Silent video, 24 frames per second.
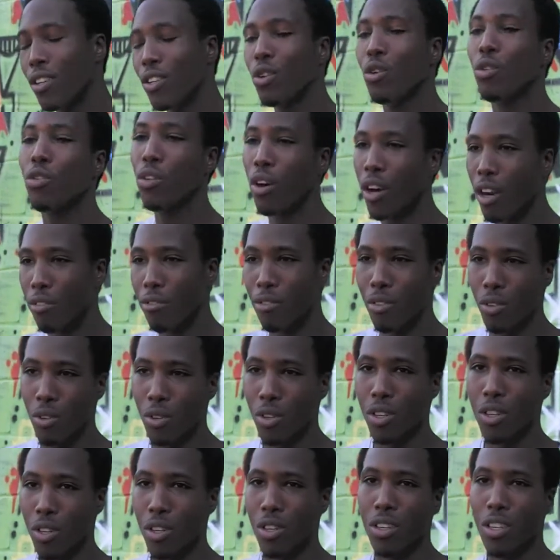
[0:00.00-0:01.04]
Youth are the
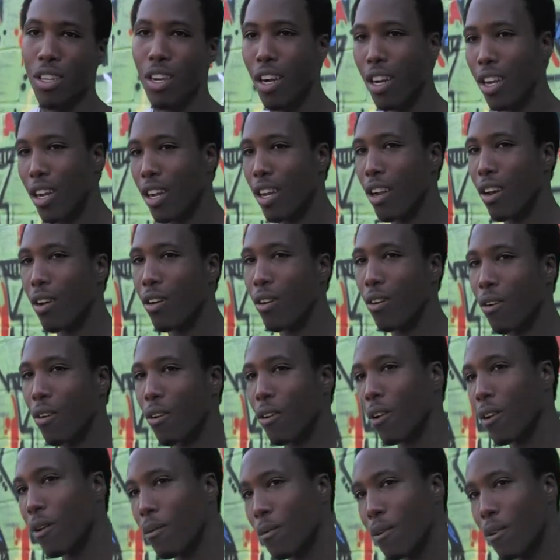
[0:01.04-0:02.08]
future, young and old.
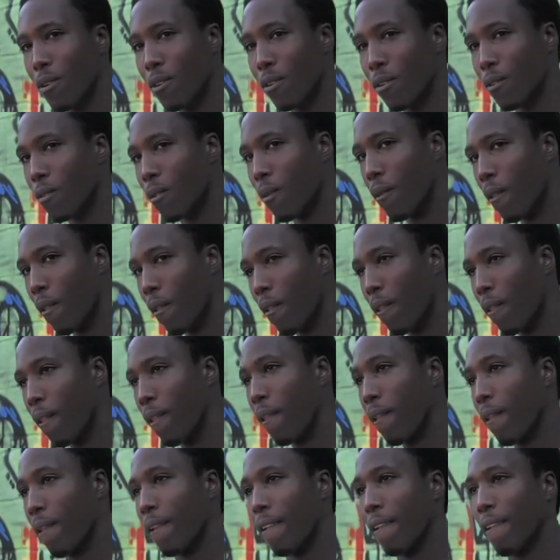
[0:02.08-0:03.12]

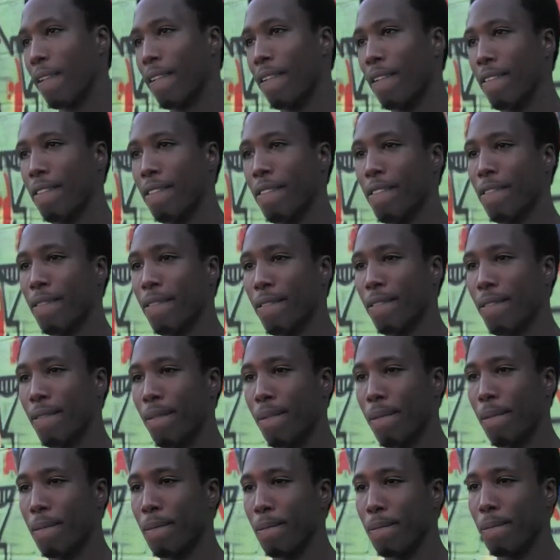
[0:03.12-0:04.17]
Okay, thank you for letting
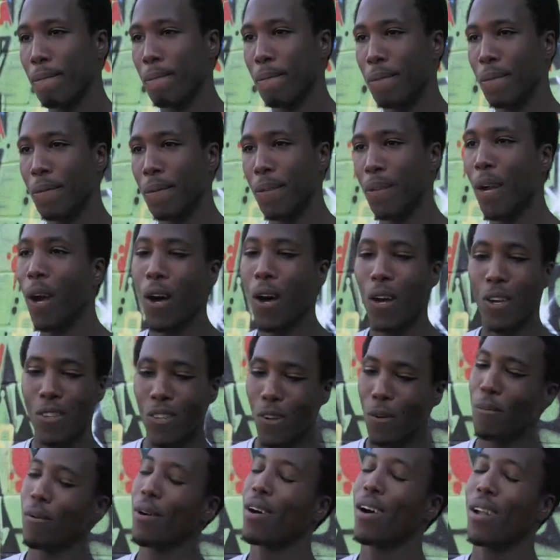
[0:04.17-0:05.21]
me interview you. Oh, that's
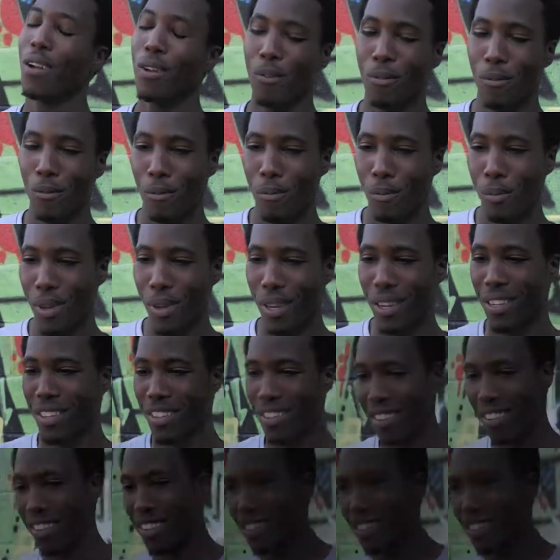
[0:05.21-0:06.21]
no problem. Peace.